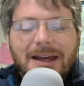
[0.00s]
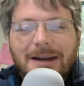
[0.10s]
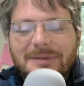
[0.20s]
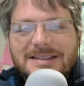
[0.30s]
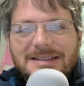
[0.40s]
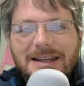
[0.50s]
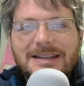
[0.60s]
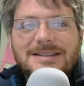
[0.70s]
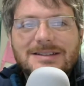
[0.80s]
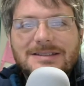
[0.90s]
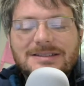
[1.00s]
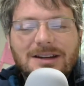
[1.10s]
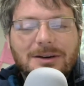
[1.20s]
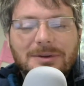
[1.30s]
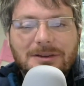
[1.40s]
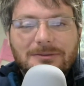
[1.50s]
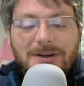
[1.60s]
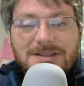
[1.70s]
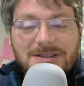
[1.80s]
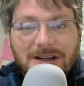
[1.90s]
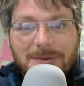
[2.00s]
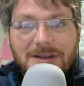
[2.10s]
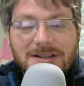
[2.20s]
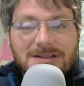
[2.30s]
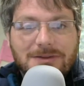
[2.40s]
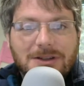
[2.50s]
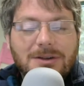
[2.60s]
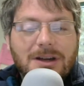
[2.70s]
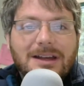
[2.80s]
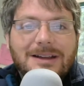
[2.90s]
and I'm excited to start with a fresh start with each of you.